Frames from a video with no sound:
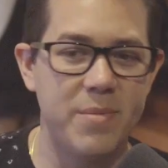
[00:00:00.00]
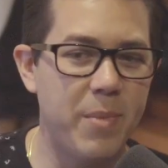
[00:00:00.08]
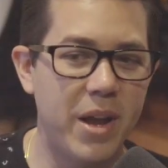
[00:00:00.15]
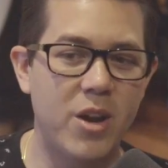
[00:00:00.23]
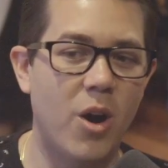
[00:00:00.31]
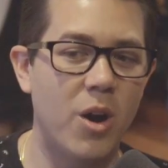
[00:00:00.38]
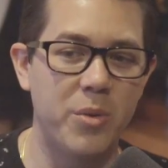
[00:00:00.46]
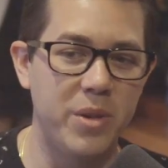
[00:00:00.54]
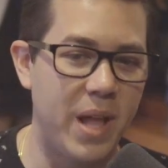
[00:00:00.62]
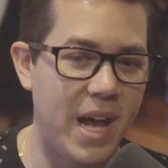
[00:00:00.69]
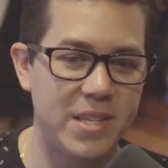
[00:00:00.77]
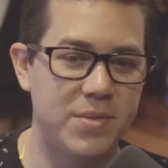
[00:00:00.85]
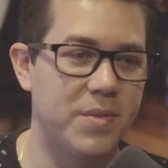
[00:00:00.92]
my car will
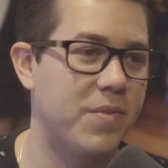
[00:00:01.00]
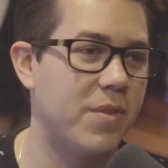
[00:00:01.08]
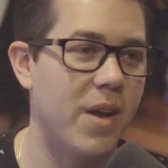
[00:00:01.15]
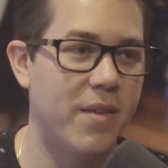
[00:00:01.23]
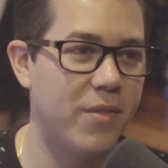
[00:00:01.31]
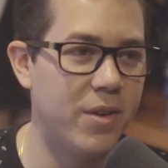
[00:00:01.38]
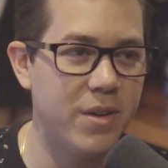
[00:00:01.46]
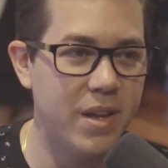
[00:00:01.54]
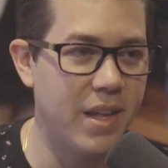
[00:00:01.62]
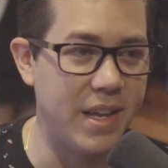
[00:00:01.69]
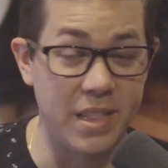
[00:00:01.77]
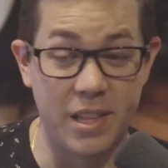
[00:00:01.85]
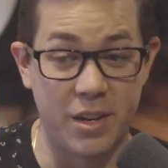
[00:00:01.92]
last for forever,
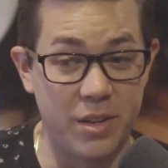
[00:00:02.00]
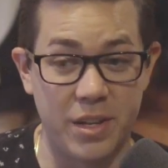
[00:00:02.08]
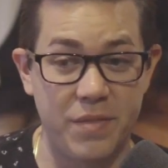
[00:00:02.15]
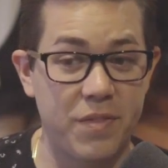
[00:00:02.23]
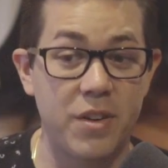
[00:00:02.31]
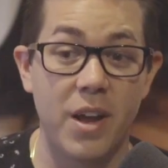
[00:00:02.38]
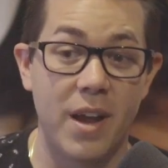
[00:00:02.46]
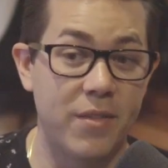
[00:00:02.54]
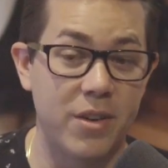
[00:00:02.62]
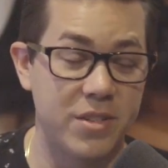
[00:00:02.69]
like literally forever, as